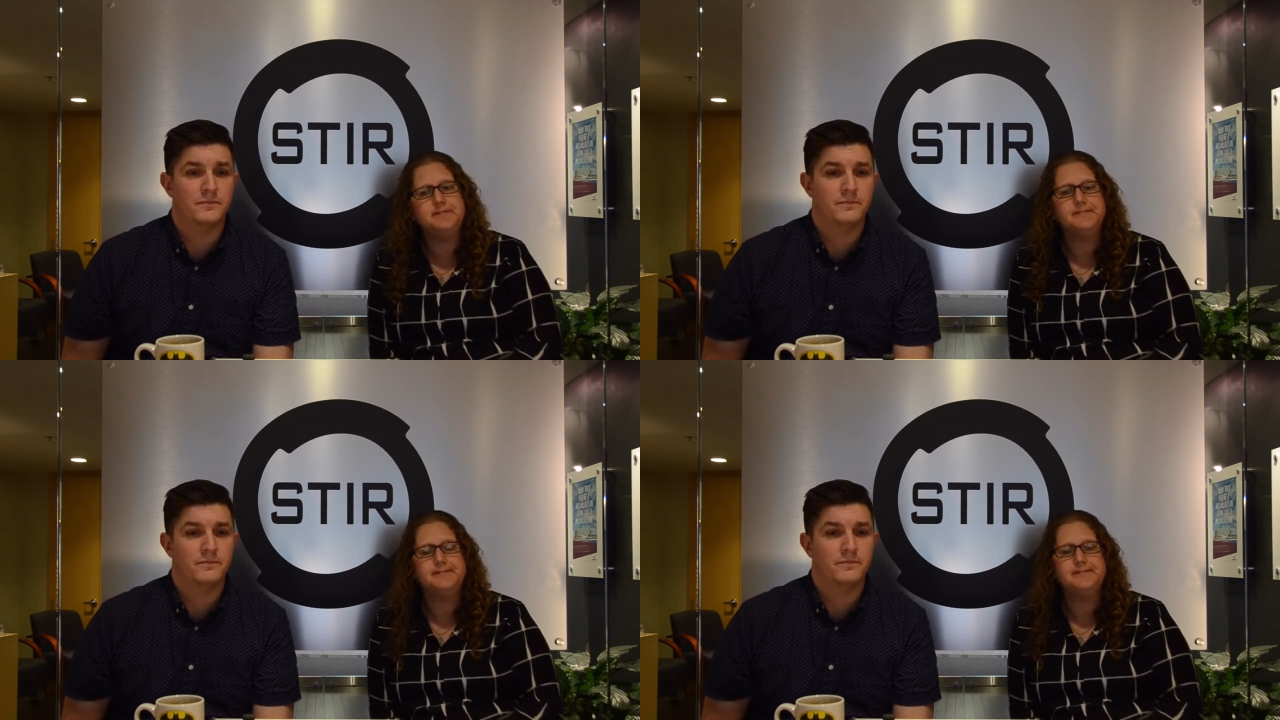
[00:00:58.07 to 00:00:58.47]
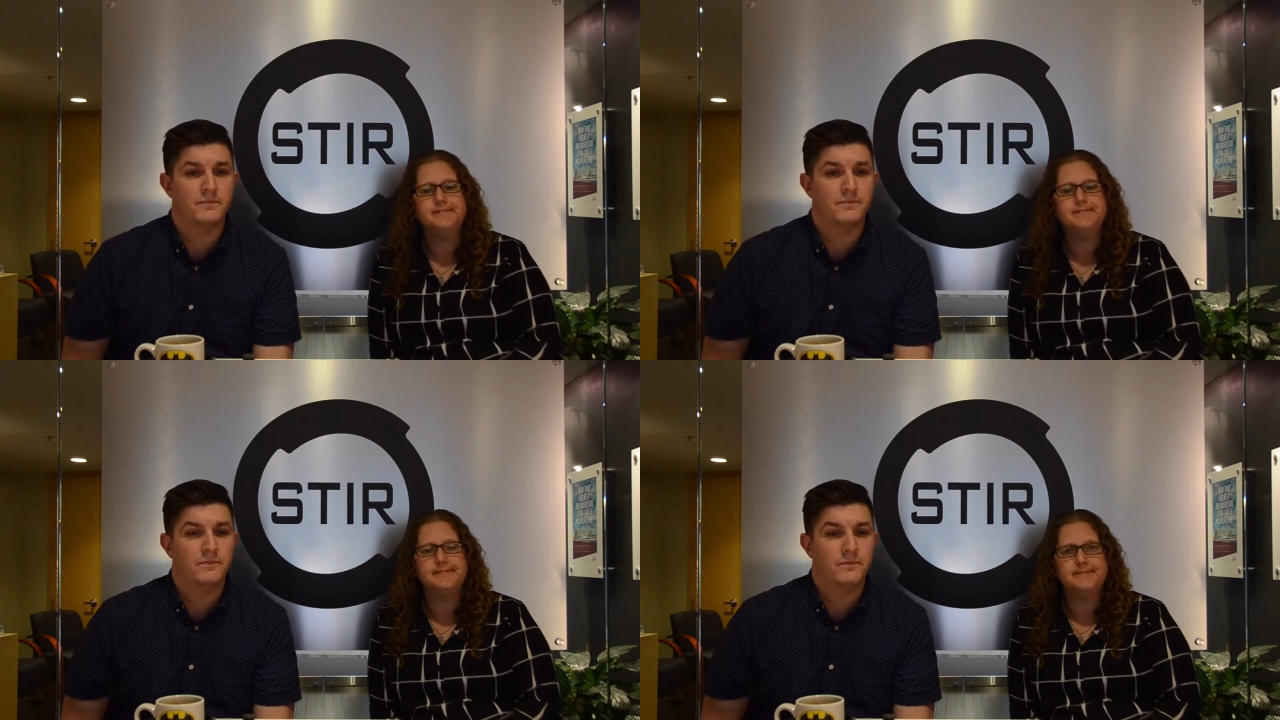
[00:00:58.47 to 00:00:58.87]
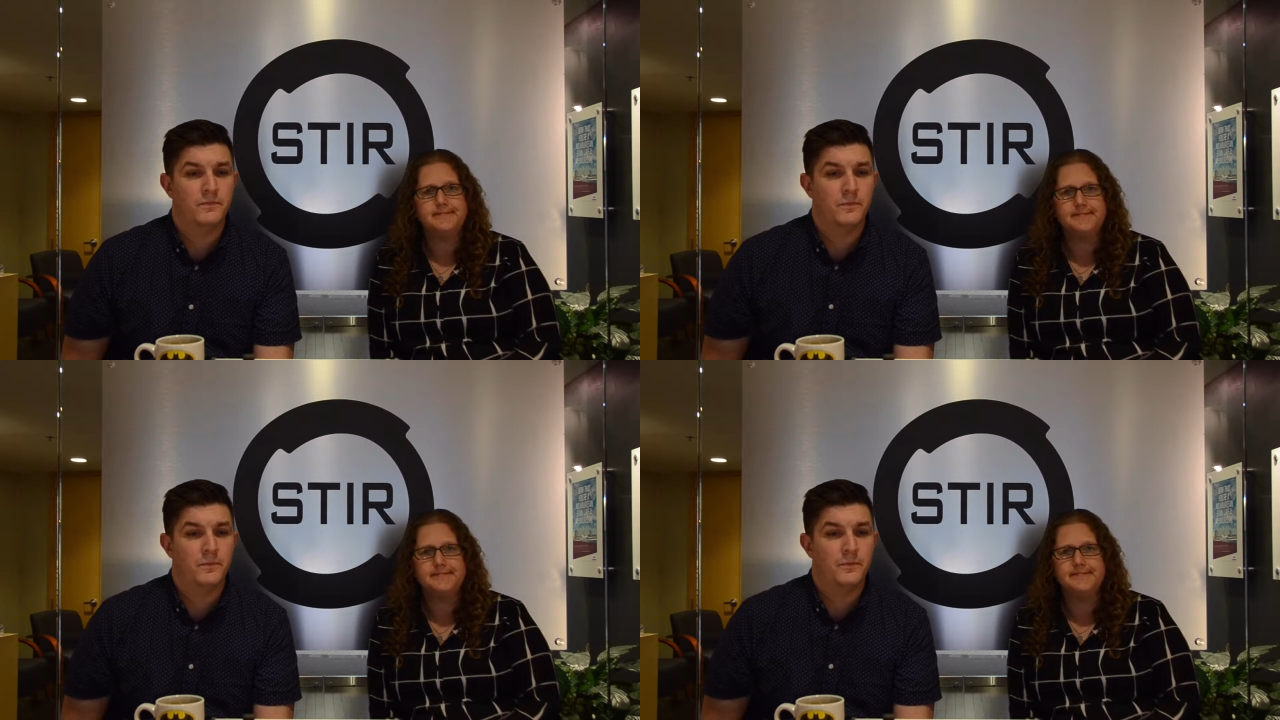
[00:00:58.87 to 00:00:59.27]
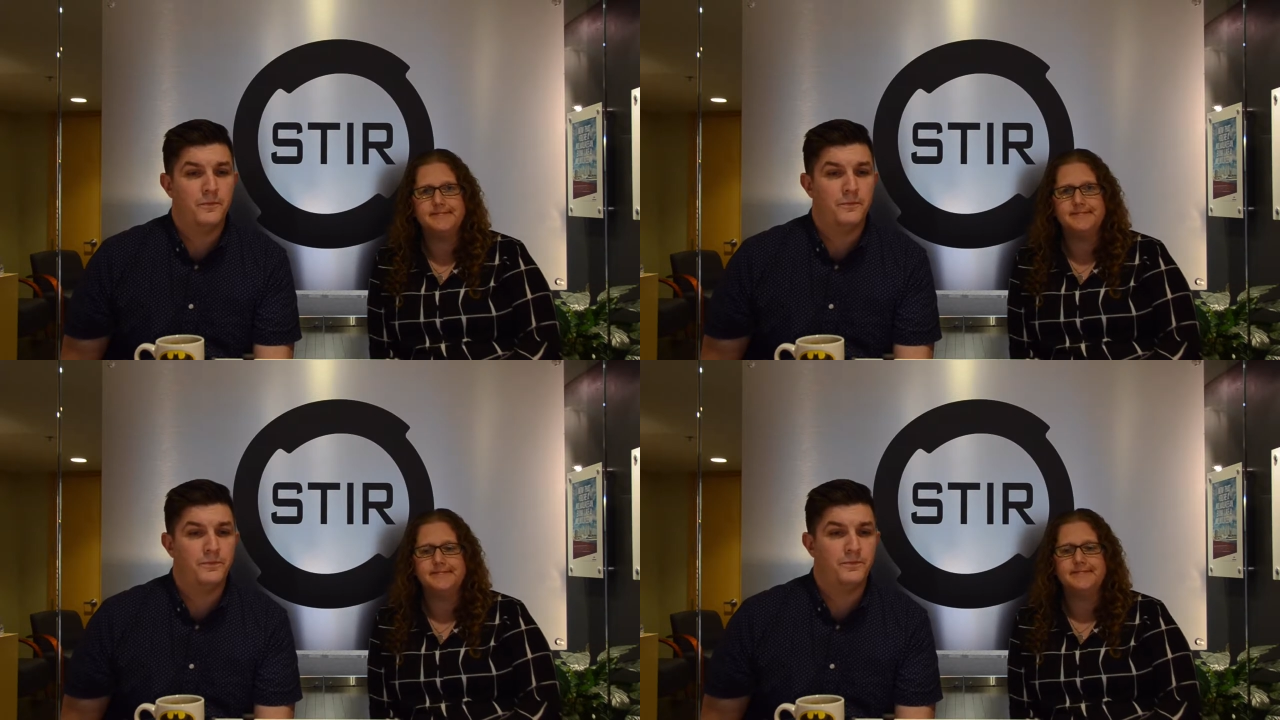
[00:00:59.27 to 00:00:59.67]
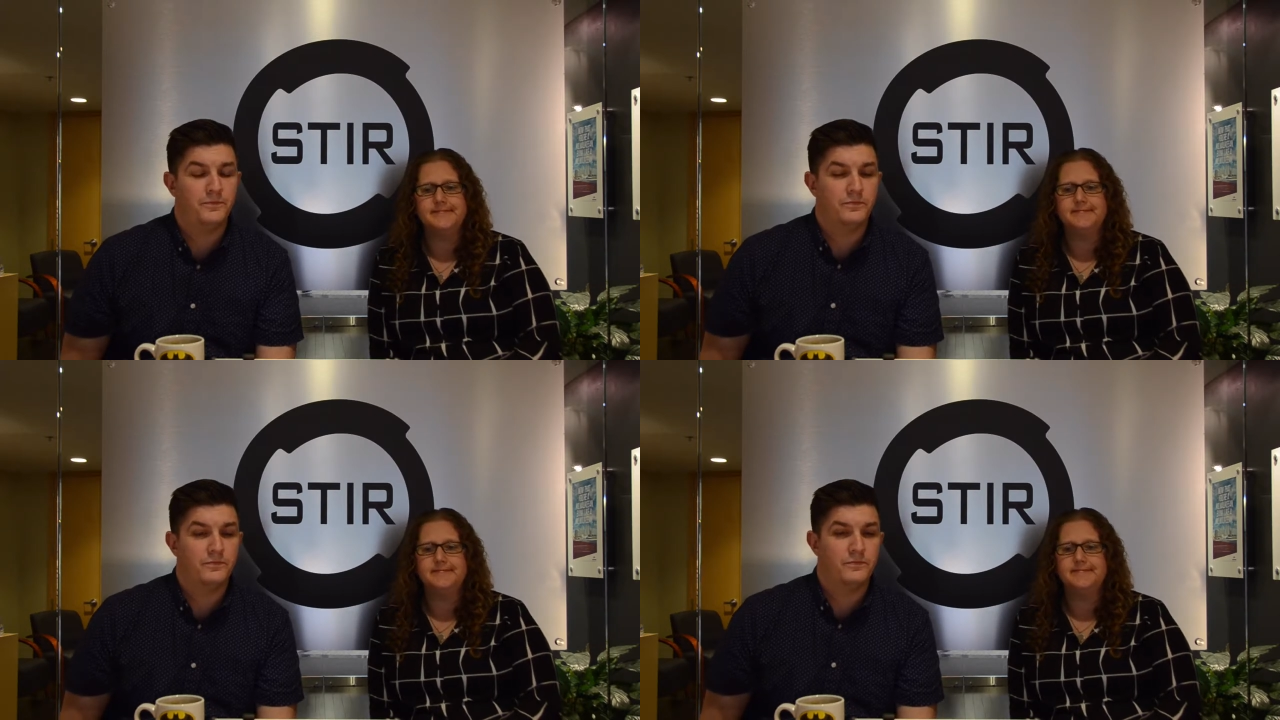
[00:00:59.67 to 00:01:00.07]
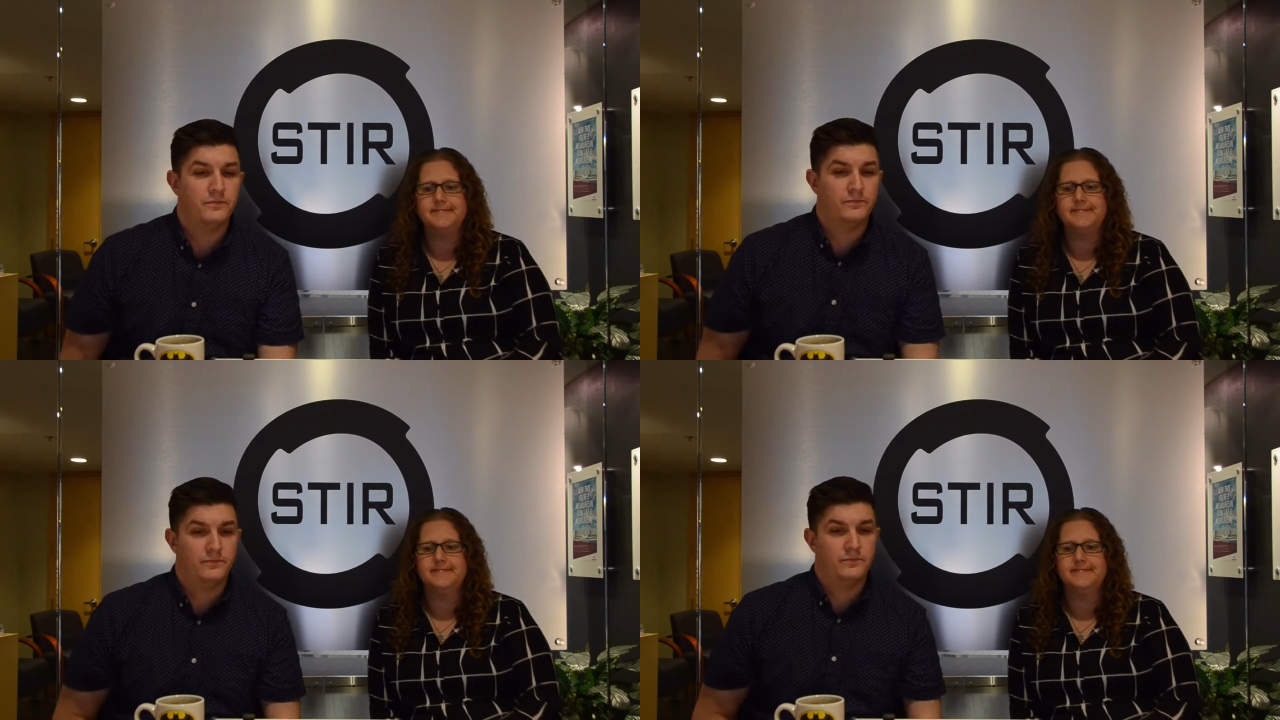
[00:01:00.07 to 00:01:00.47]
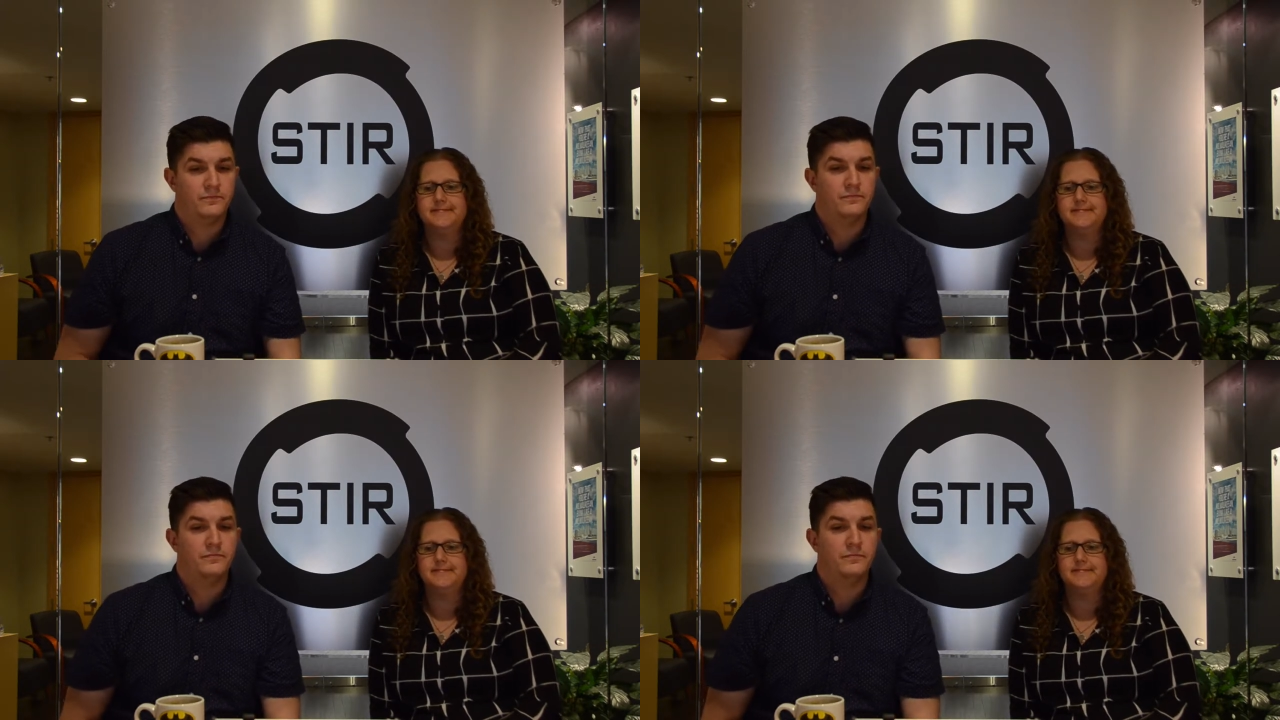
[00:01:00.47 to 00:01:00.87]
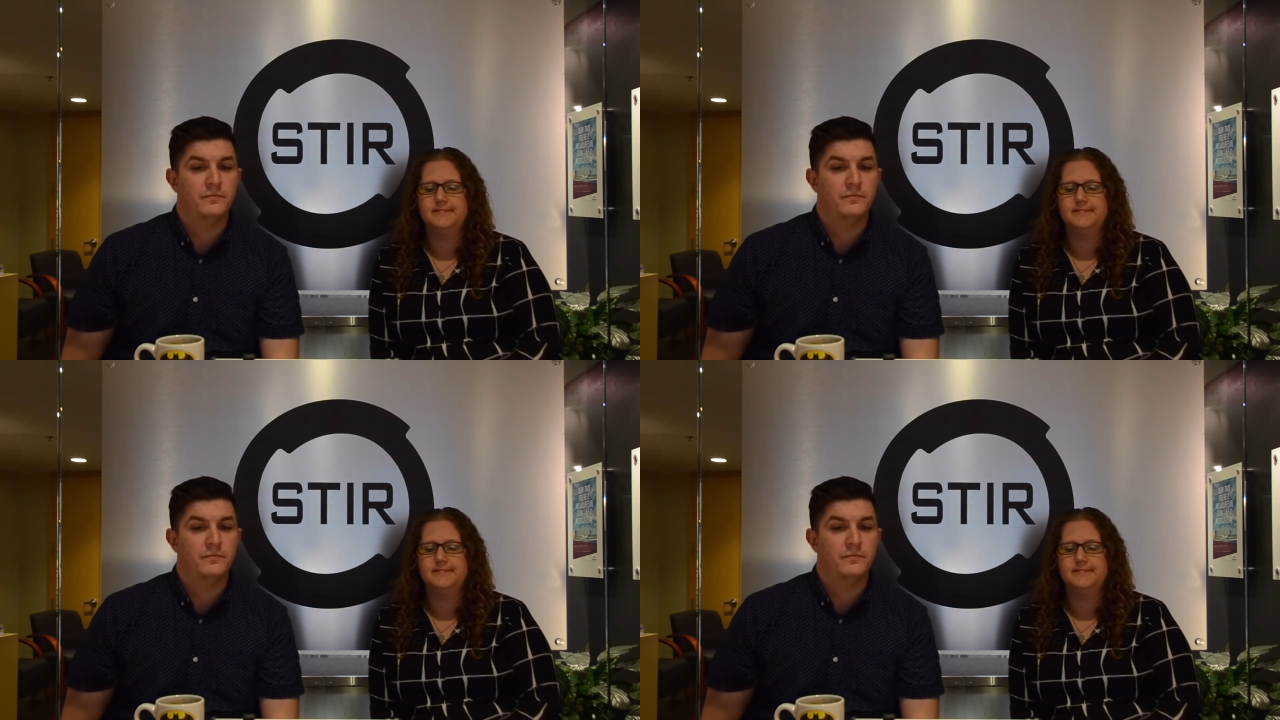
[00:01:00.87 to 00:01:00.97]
(silence)